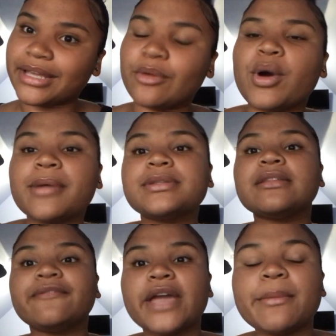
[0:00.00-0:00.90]
welcome to
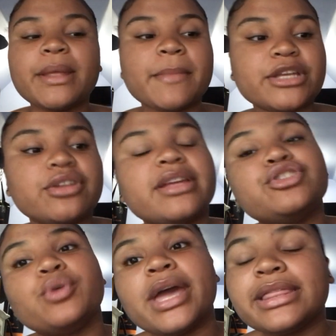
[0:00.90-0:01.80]
the family. Make sure that
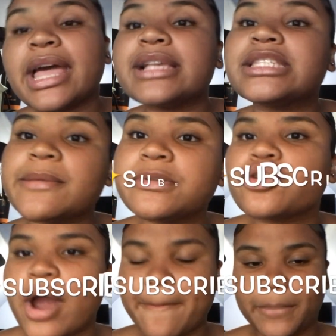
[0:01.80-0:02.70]
you hit that
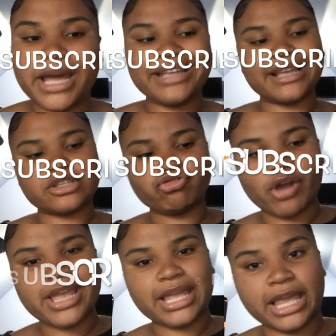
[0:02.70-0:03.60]
subscribe button that's
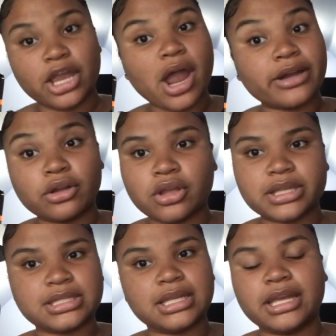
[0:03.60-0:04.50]
right here. I know
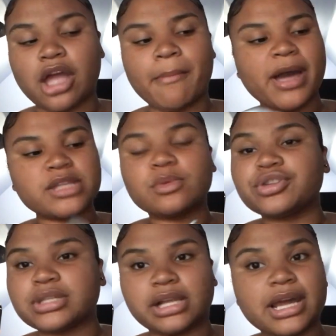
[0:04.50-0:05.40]
y'all see it. Y'all might as well
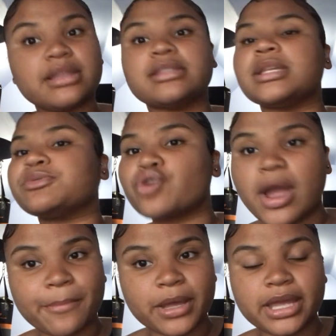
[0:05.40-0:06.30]
just click the
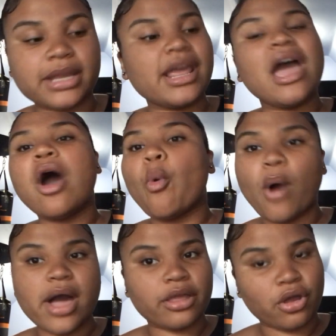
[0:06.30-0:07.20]
subscribe button
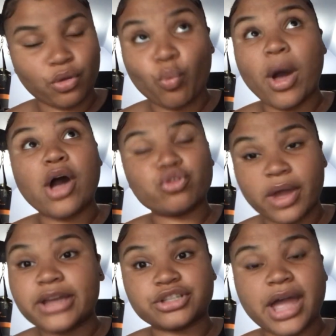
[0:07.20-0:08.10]
while you
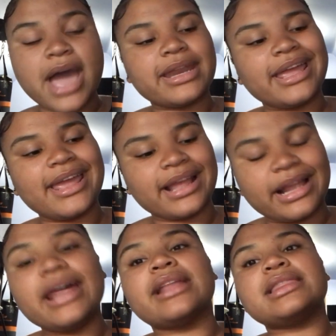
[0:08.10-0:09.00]
guys are at it, and
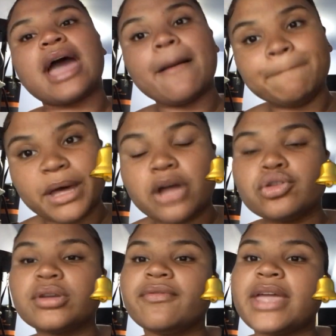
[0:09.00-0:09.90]
click that bell
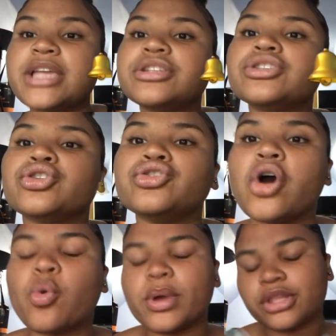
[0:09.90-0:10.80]
notification to
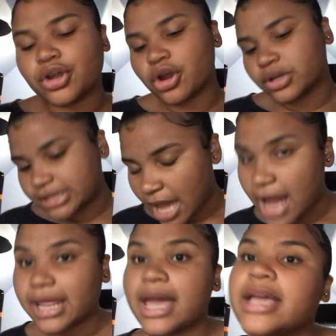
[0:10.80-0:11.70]
know when your girl
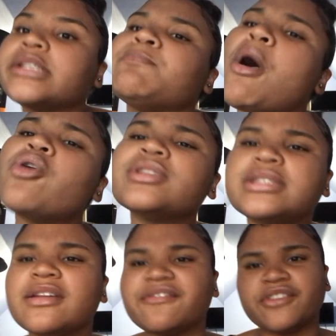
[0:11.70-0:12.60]
Talia is
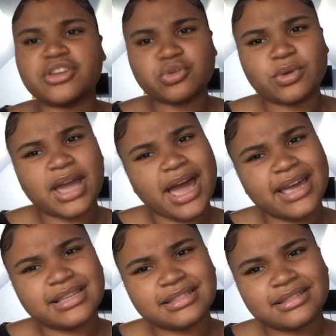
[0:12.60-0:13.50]
posting for you
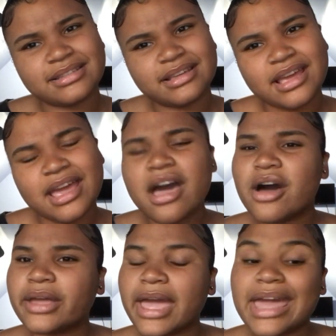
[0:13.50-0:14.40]
guys.
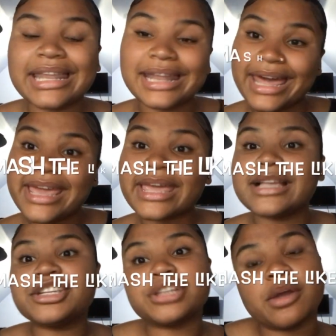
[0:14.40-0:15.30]
Okay, like
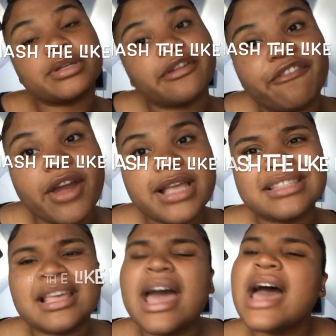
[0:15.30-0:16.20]
and share with your friends.